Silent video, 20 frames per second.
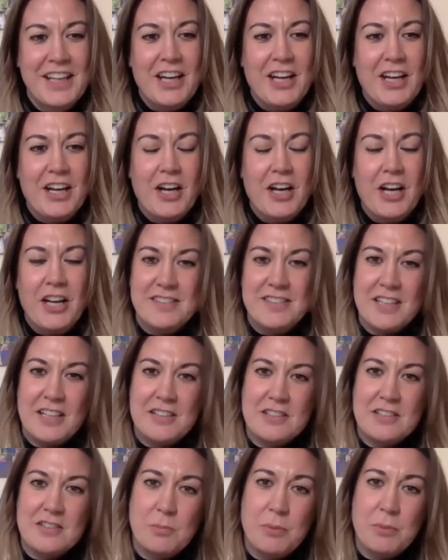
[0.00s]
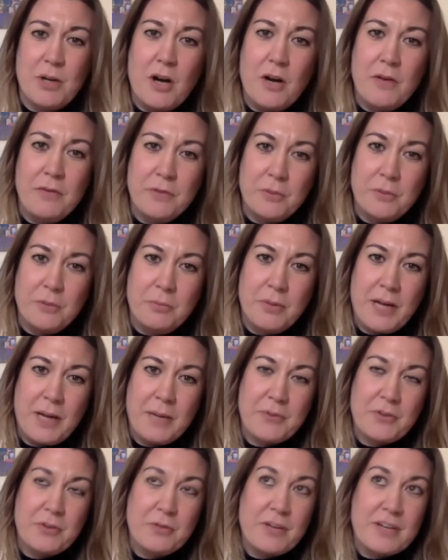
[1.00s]
and set us apart from
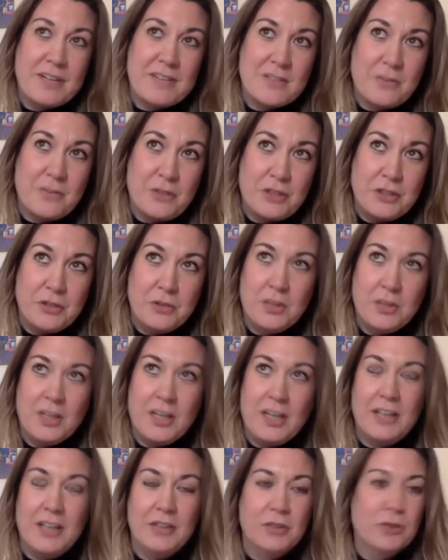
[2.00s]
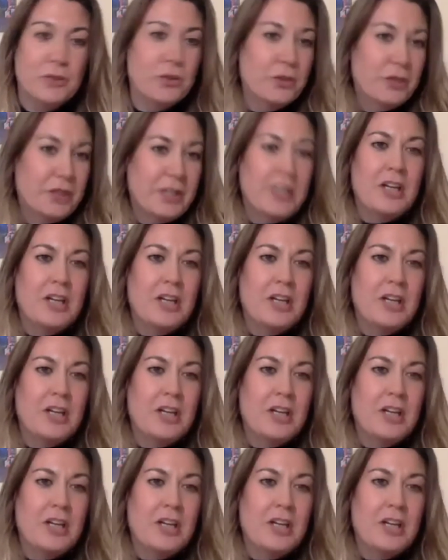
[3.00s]
perhaps the rest of the UK, or